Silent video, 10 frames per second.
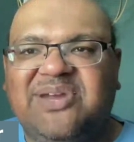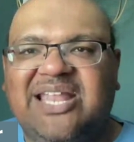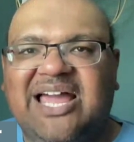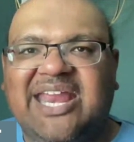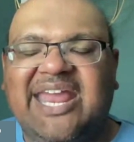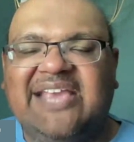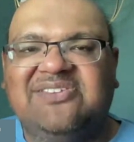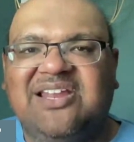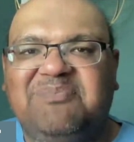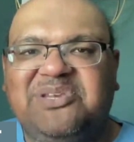when Lockett
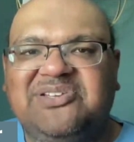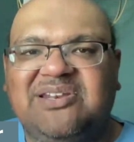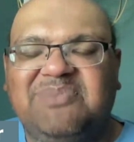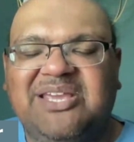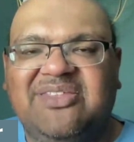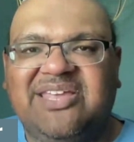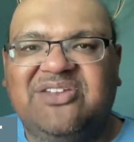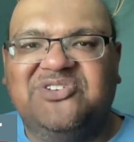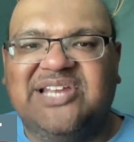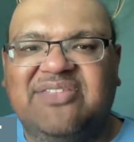hangs it up, he's going to be on the
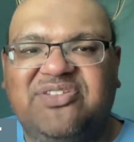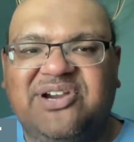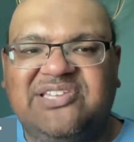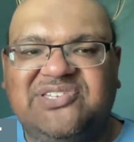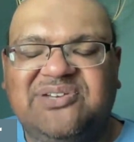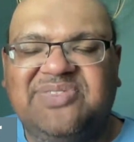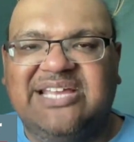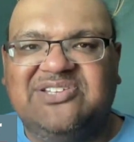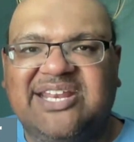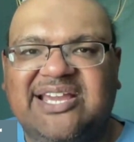other side of 30 soon.
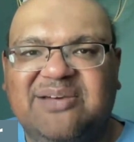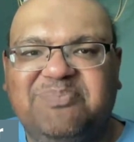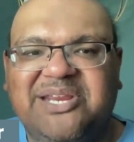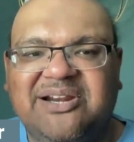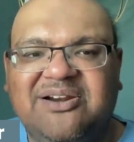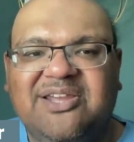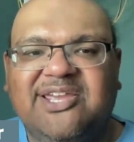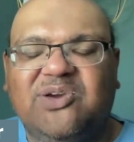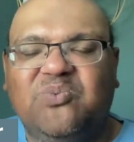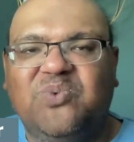That's going to help here
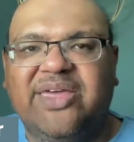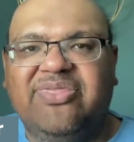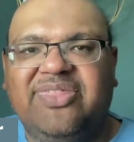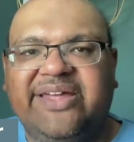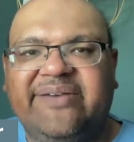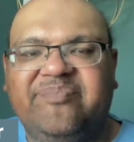with